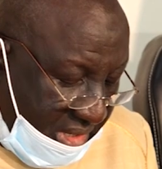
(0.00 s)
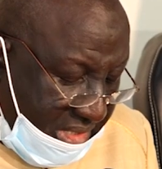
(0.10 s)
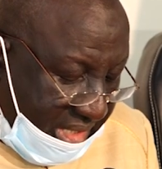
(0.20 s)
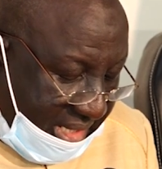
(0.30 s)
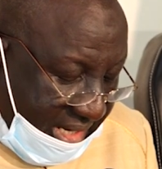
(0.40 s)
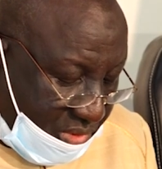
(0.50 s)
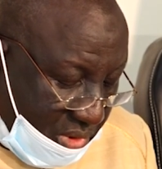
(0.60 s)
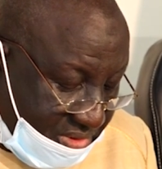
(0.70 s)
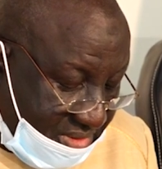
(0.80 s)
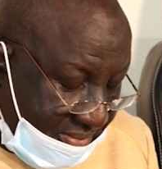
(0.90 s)

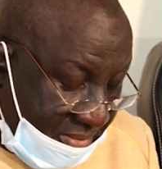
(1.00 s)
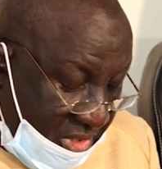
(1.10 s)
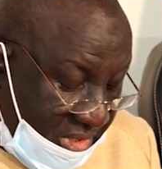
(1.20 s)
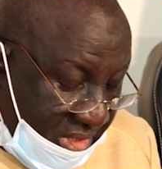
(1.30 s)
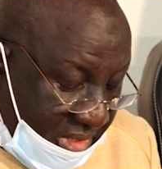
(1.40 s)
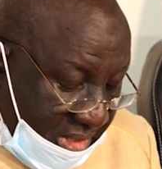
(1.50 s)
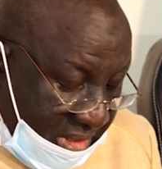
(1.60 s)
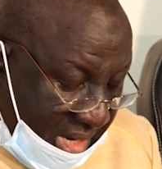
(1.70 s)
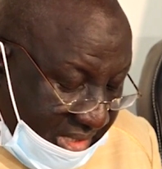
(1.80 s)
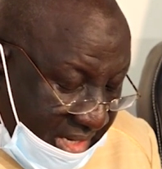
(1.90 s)
indicators
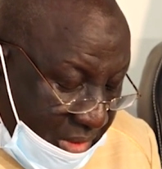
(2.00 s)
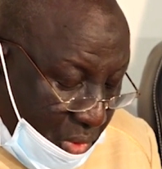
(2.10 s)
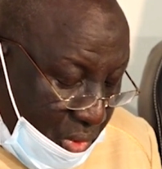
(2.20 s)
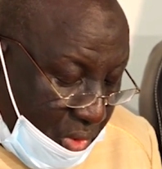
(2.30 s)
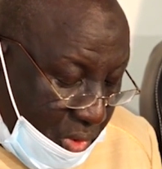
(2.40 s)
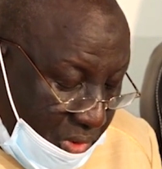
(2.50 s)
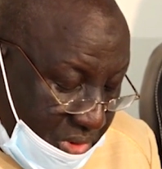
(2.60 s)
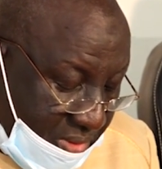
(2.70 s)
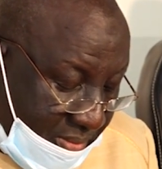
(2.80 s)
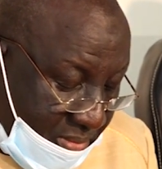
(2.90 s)
that include,
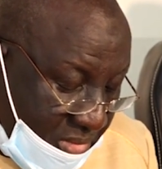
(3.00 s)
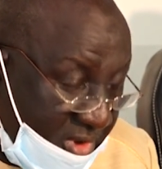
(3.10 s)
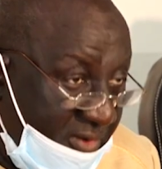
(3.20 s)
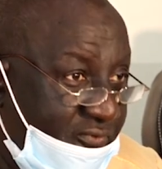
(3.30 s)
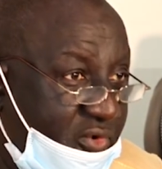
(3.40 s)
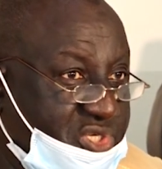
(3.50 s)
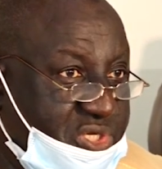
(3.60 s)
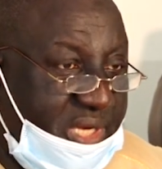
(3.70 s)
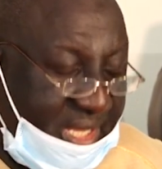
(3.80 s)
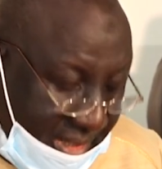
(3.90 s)

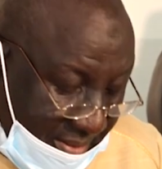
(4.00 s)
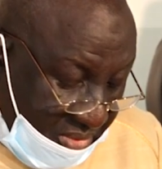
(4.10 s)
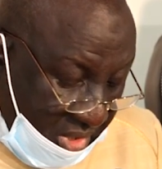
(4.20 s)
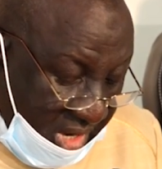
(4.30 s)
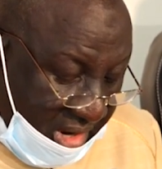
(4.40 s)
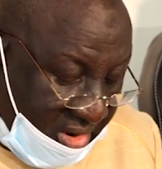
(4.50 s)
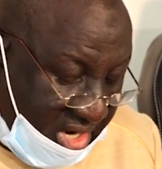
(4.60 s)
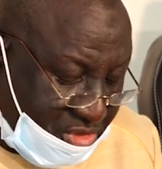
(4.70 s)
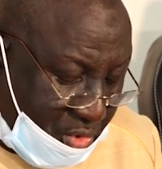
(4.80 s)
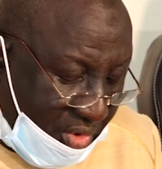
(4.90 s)
firstly,
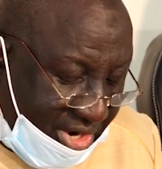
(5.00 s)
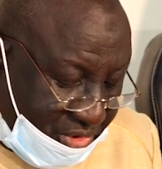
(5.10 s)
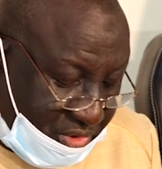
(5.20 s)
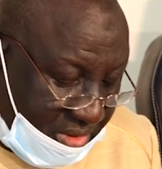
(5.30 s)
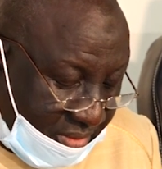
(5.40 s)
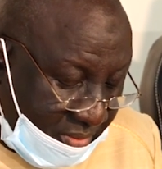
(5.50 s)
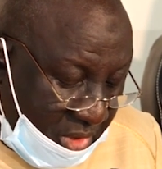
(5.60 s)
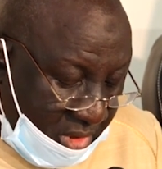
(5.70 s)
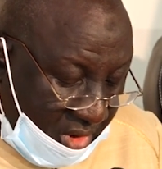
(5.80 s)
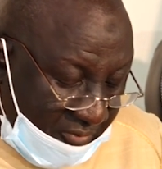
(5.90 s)
restoration
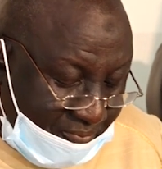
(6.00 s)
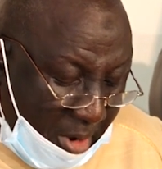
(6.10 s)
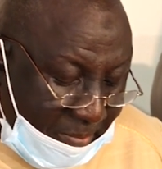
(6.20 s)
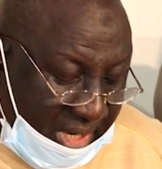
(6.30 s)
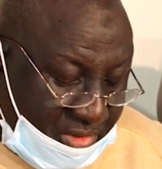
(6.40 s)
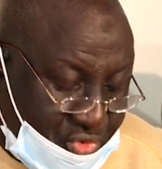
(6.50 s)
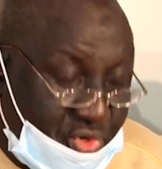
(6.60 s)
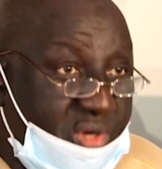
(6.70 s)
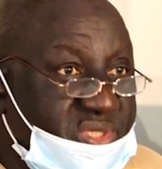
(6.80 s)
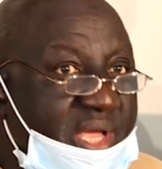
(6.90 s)
of public
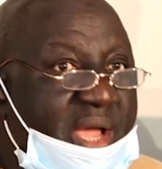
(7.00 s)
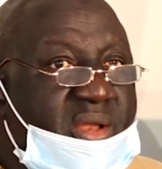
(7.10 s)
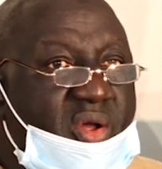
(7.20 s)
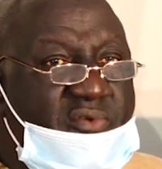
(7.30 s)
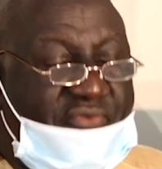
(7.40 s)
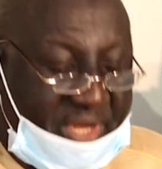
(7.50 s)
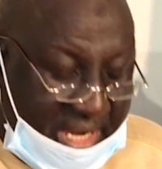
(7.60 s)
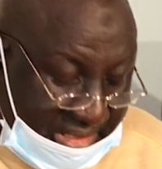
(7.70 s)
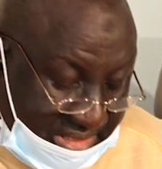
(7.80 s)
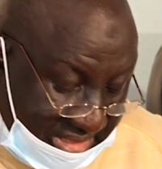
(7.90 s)
trust and
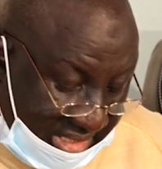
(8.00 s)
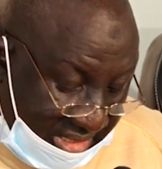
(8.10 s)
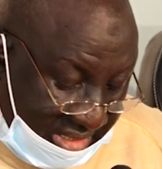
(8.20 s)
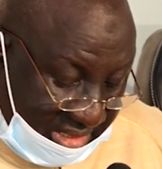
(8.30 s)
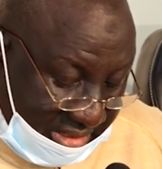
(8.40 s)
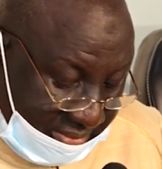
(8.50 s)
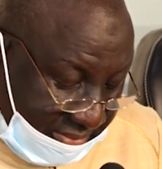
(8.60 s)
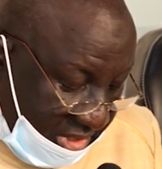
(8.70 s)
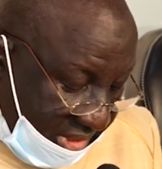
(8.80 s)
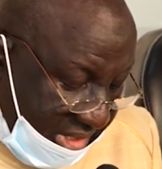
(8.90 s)
confidence
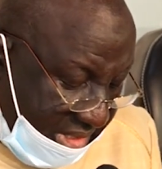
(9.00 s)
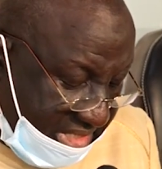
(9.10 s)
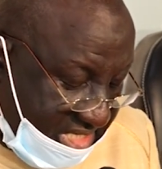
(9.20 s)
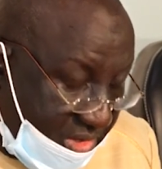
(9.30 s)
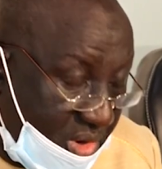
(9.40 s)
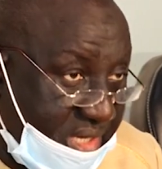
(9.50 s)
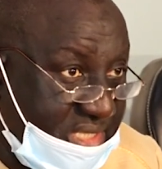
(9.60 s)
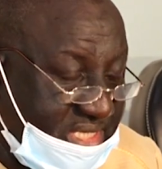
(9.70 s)
in the security